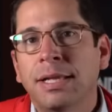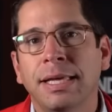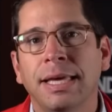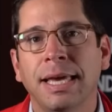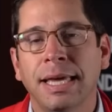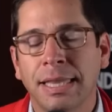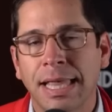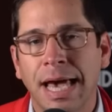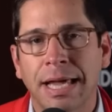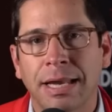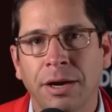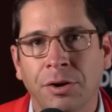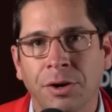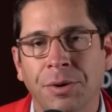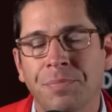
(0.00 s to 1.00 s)
in that
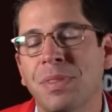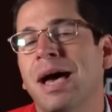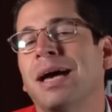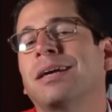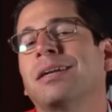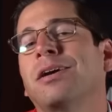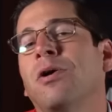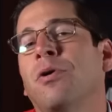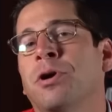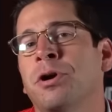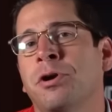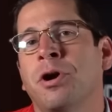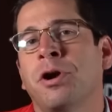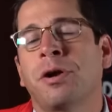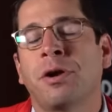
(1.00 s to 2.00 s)
area. I could go on
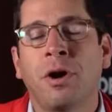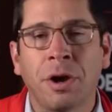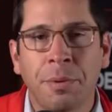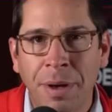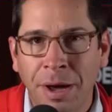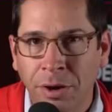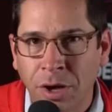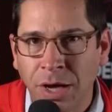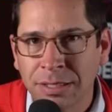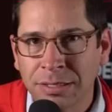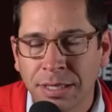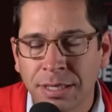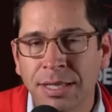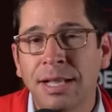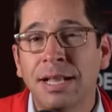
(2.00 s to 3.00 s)
and on and on about
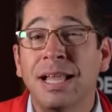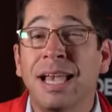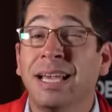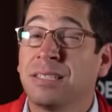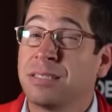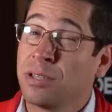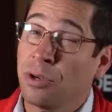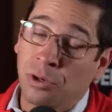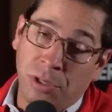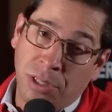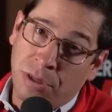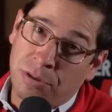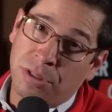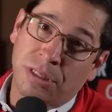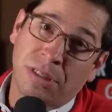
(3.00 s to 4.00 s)
Austin, and certainly
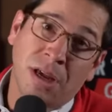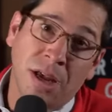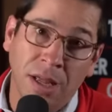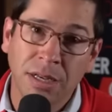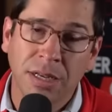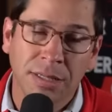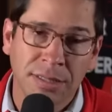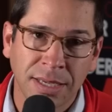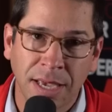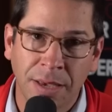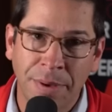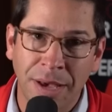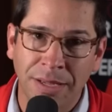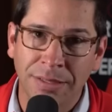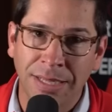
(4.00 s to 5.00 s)
there's a ton to say
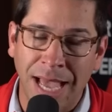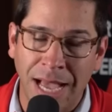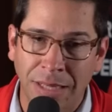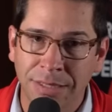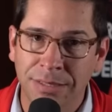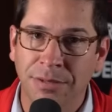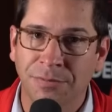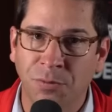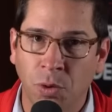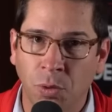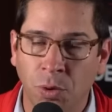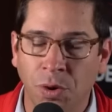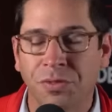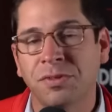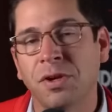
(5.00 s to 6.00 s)
about Dallas and Fort
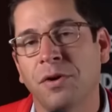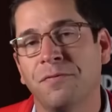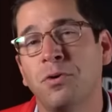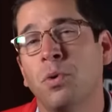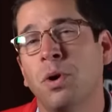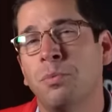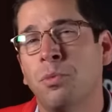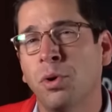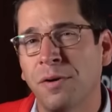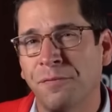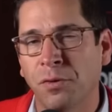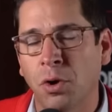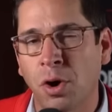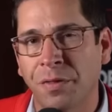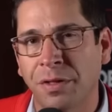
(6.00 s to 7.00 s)
Worth. So if you want more
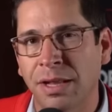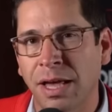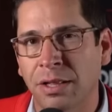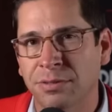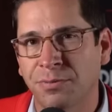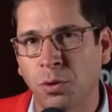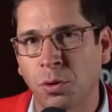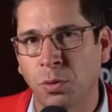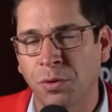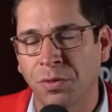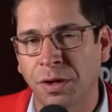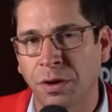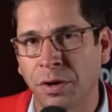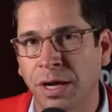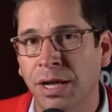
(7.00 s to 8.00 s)
info on the Dallas-Fort Worth
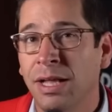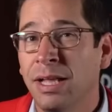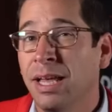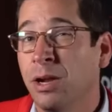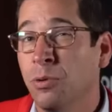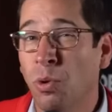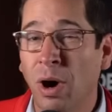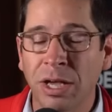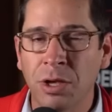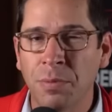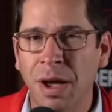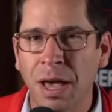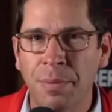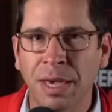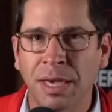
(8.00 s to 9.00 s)
area and why you
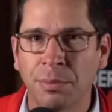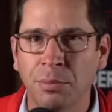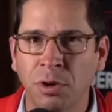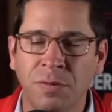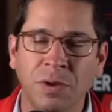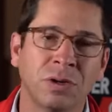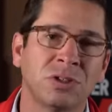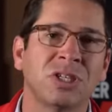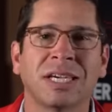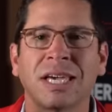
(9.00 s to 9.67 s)
might make a move here, check